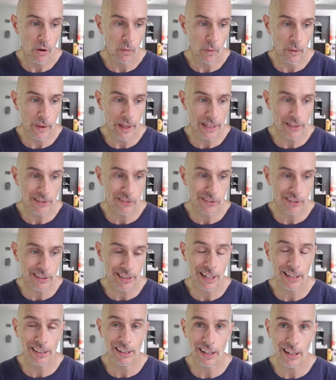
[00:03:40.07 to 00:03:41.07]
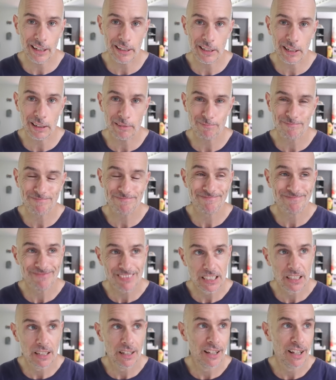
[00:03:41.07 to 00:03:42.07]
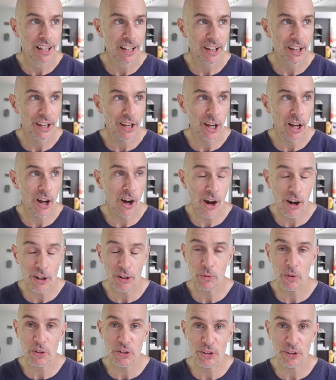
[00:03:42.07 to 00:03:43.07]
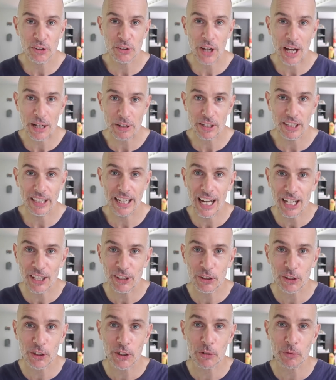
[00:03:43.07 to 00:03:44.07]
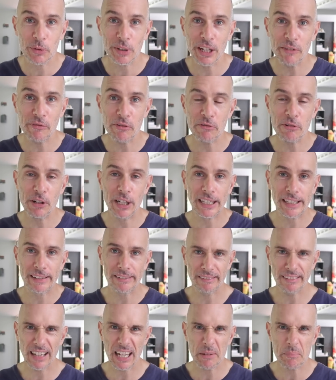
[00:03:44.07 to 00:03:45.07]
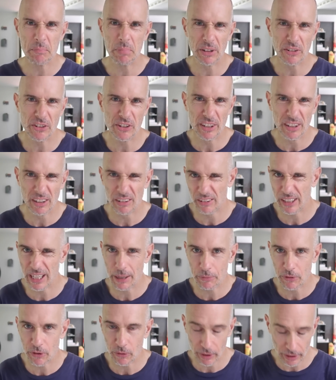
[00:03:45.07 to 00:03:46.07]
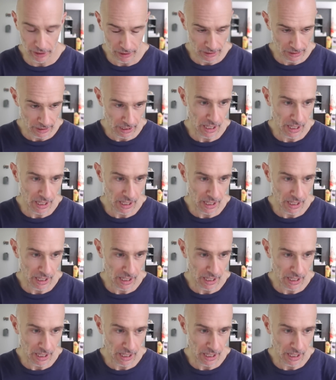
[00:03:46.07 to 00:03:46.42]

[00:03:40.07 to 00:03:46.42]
Well, that's kind of like a hard question to actually answer because we never really had a budget or kept to it.